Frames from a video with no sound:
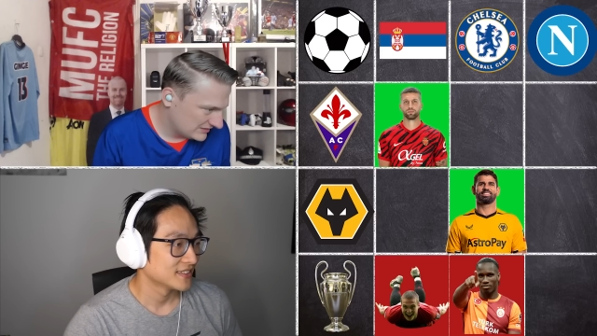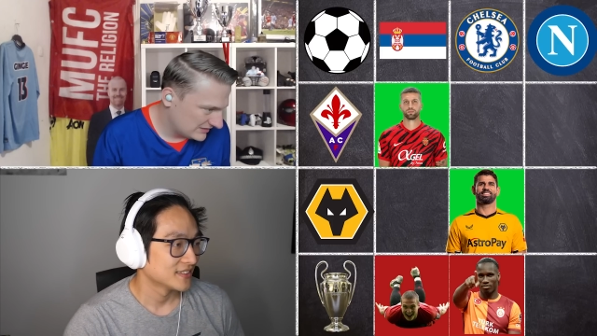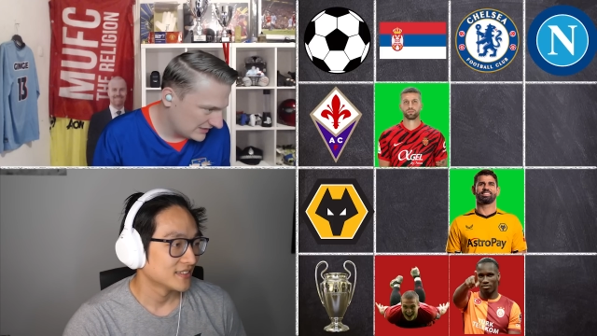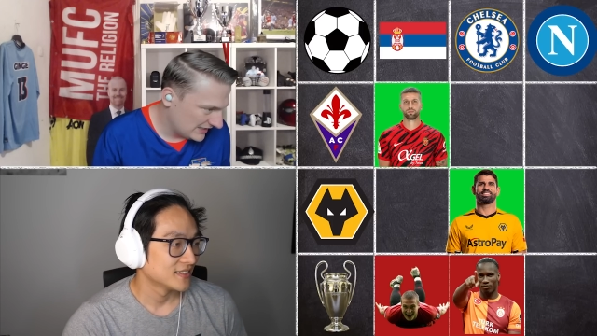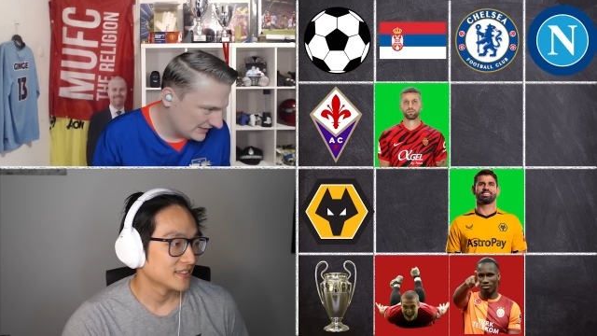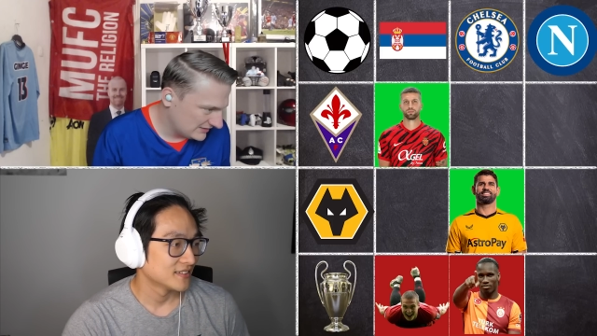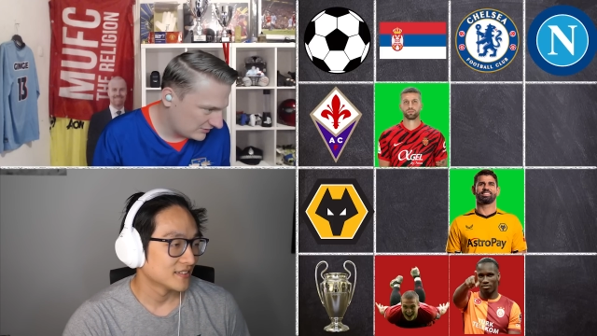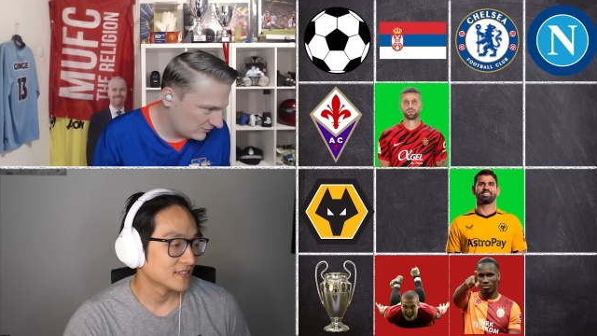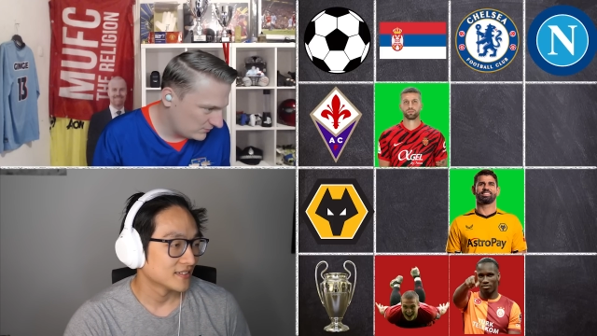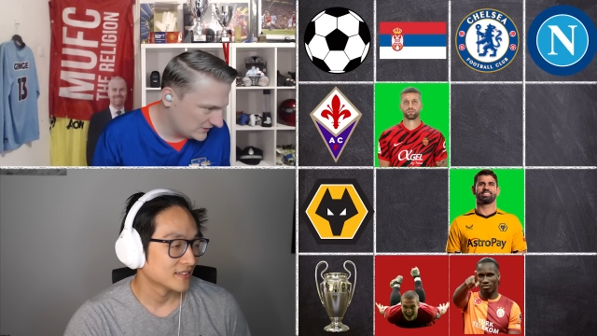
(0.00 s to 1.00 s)
Speaker 1: and the
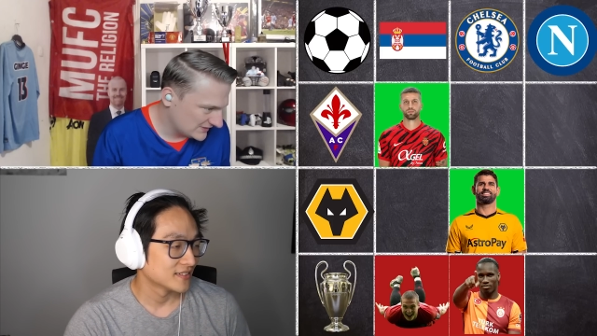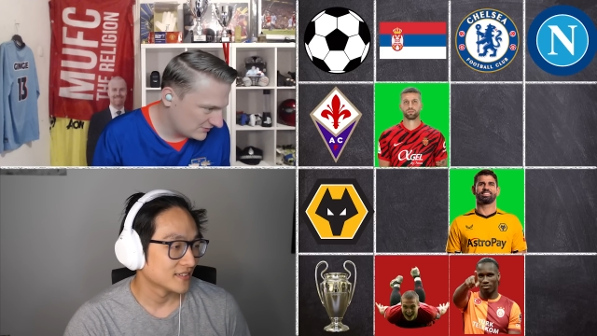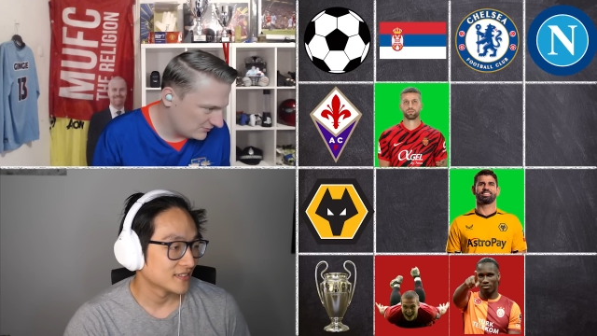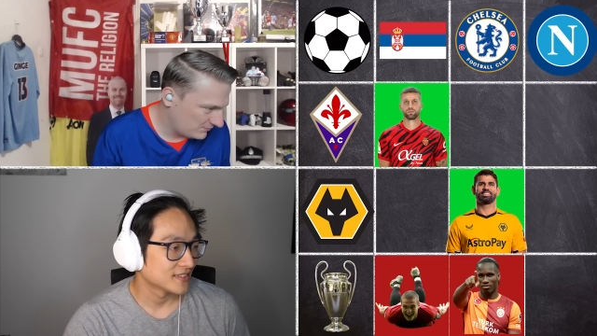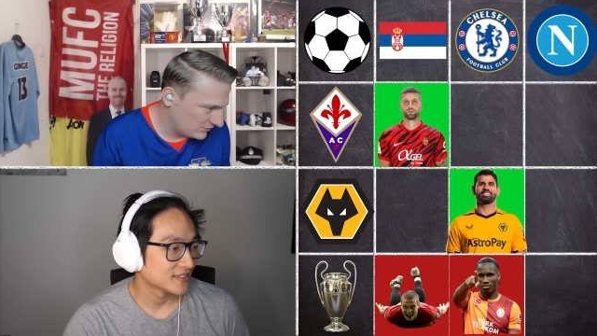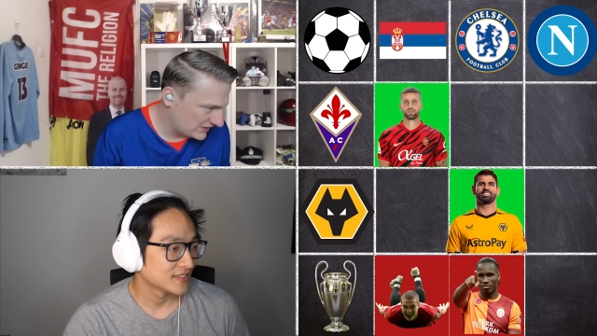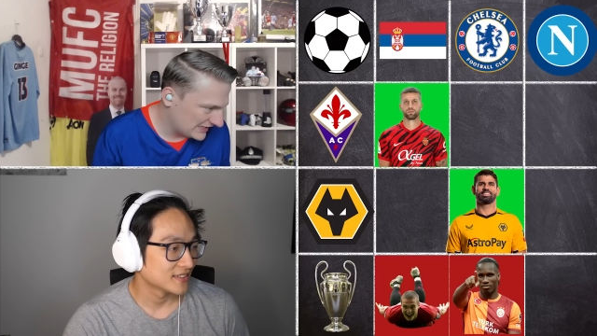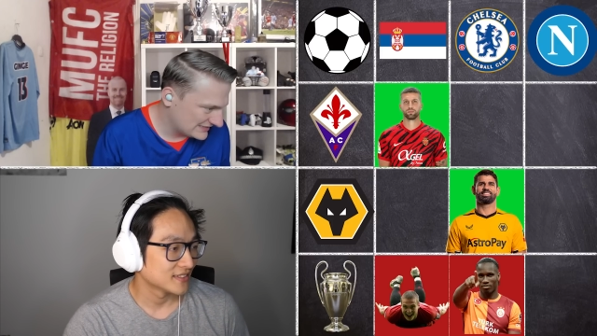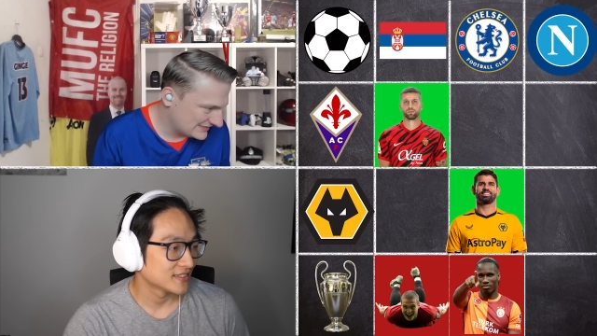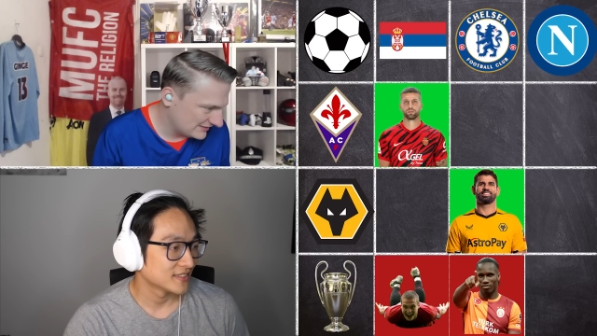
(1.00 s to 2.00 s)
Cup Winners' Cup with
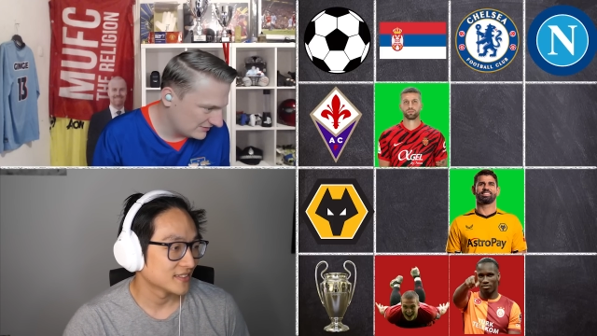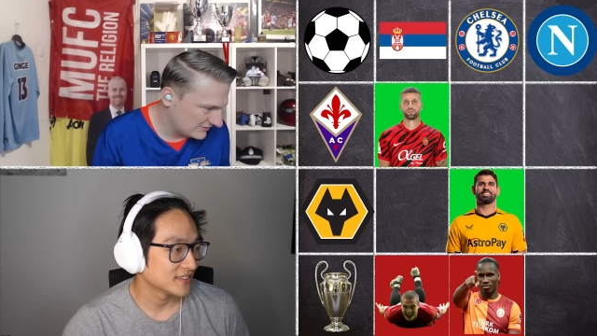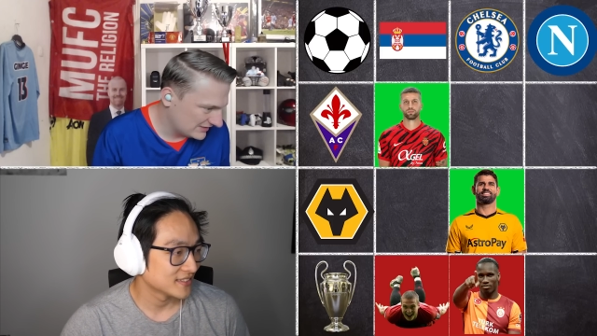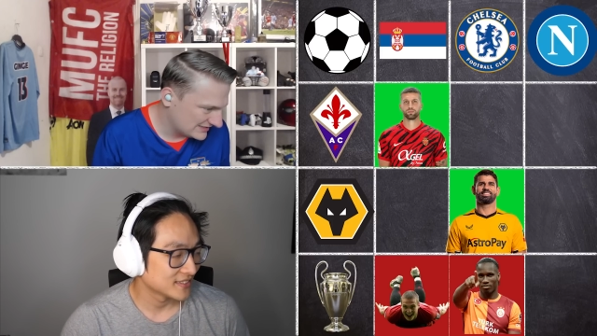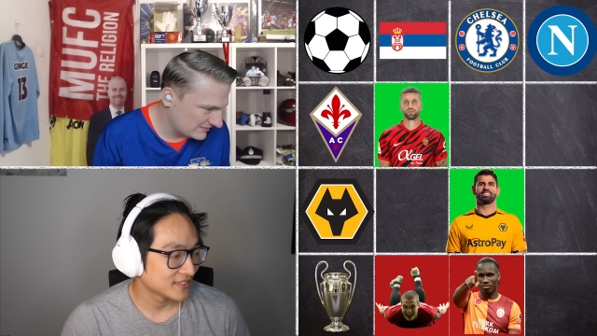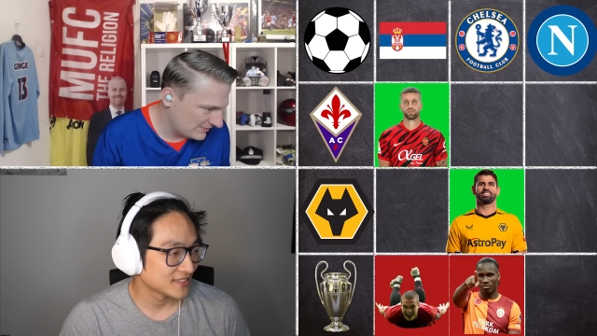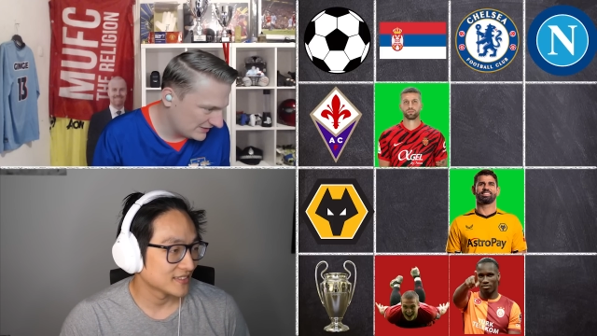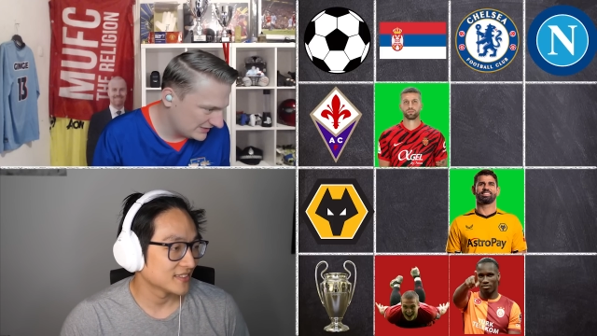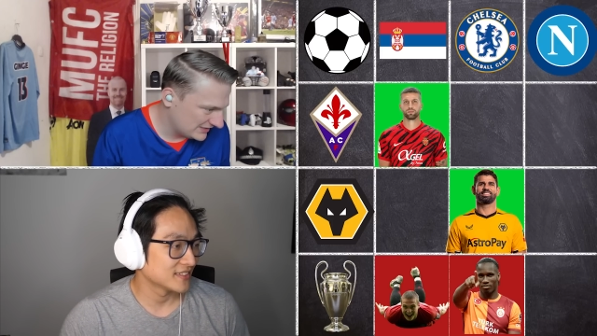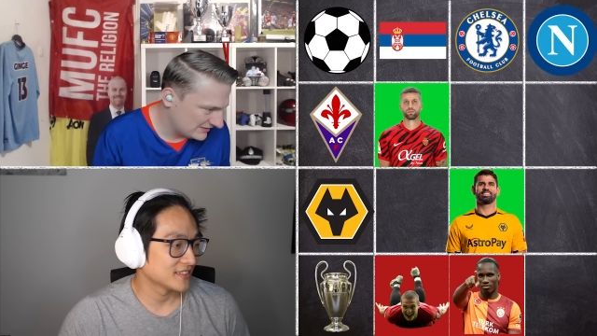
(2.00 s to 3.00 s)
Lazio, and that's
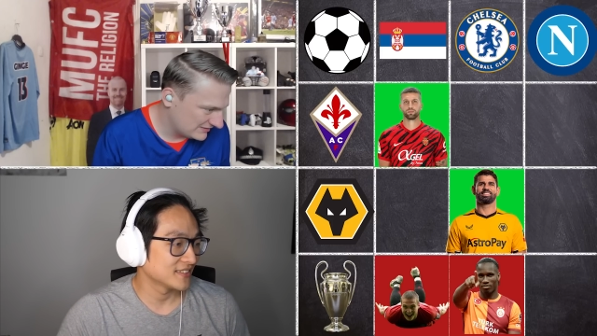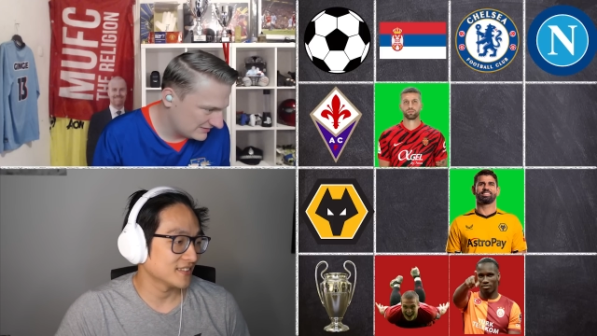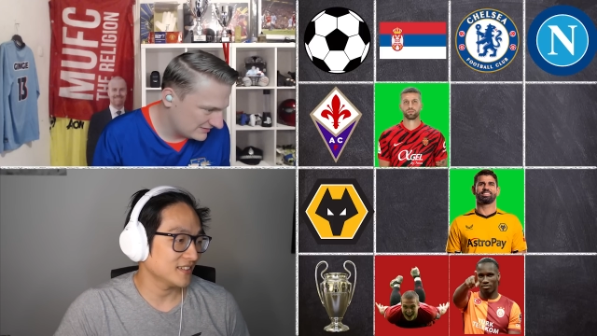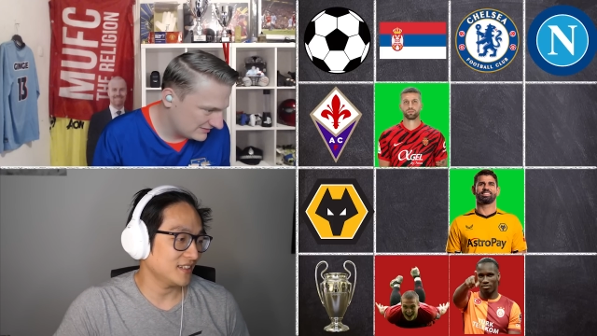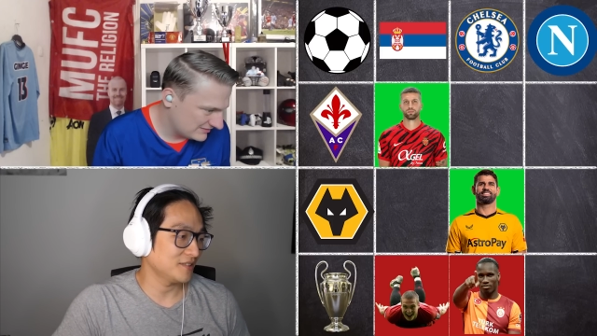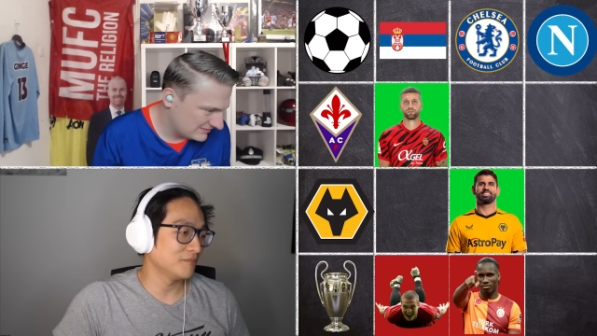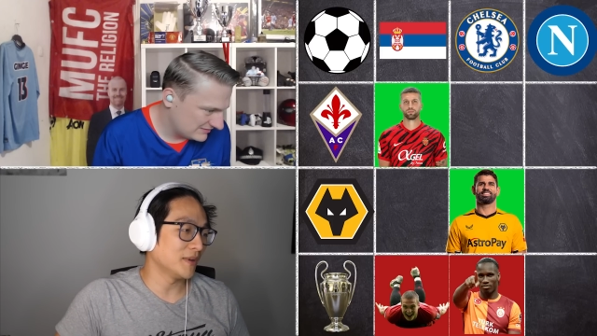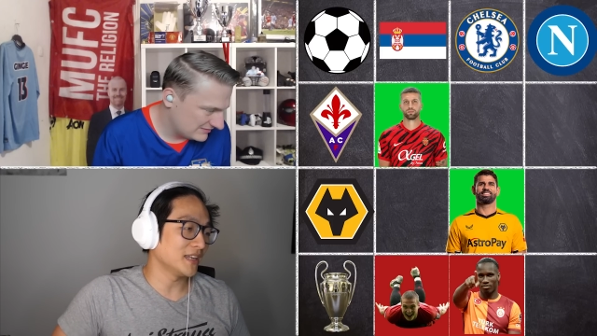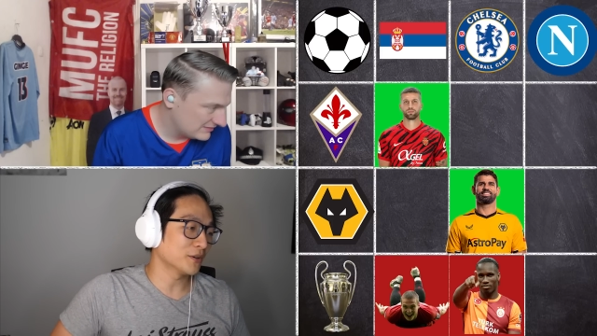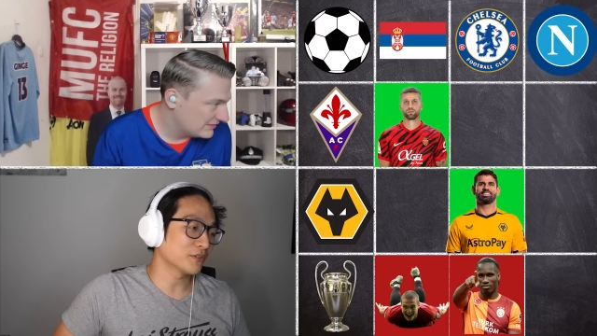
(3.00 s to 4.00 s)
about it.
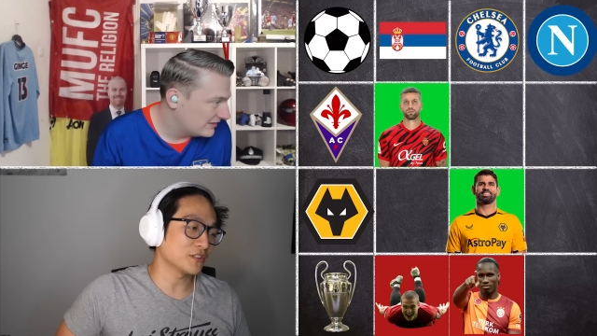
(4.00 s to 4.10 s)
Speaker 2: Mate, nobody's